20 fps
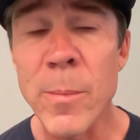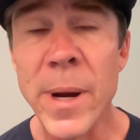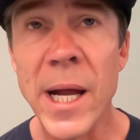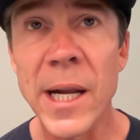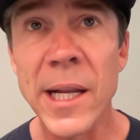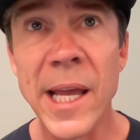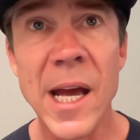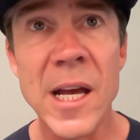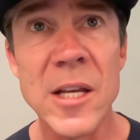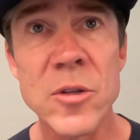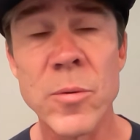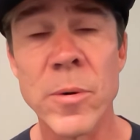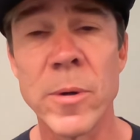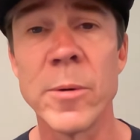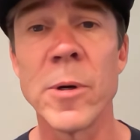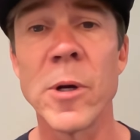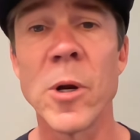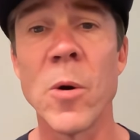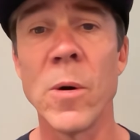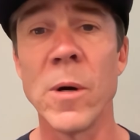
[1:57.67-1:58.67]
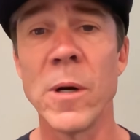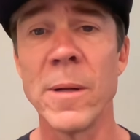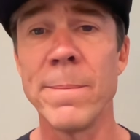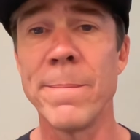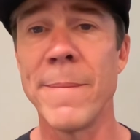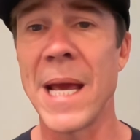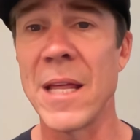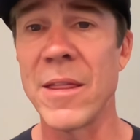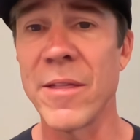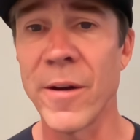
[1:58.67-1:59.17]
podcast we recorded
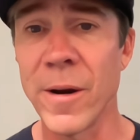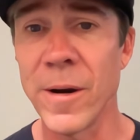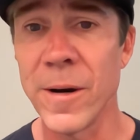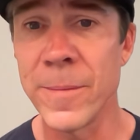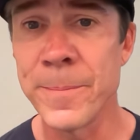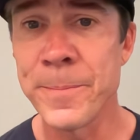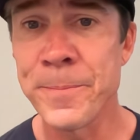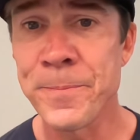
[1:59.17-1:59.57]
May 3rd,